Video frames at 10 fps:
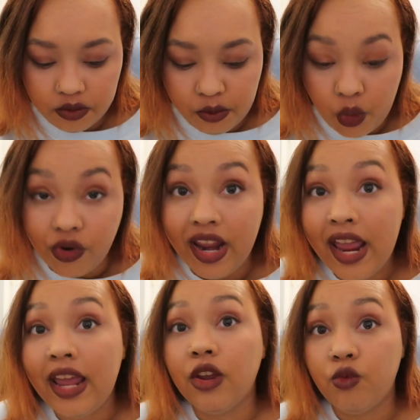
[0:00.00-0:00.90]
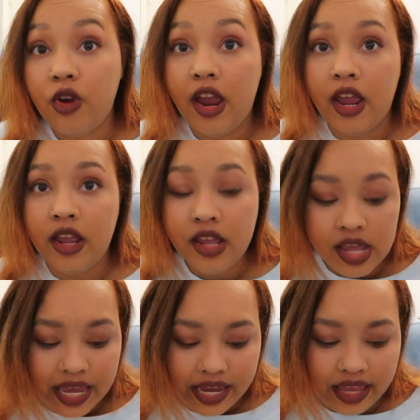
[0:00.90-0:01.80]
Monet and Ray,
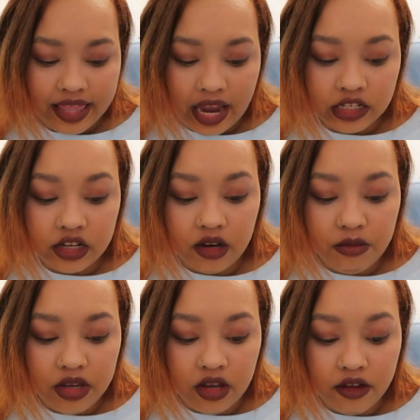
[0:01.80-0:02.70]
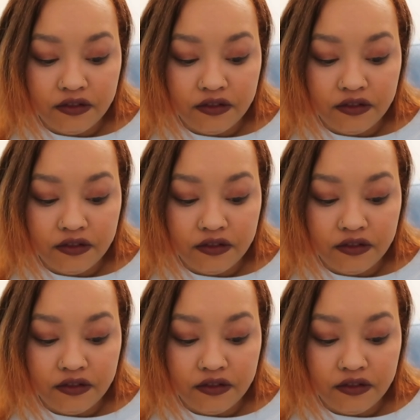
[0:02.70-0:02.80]
and that is going to be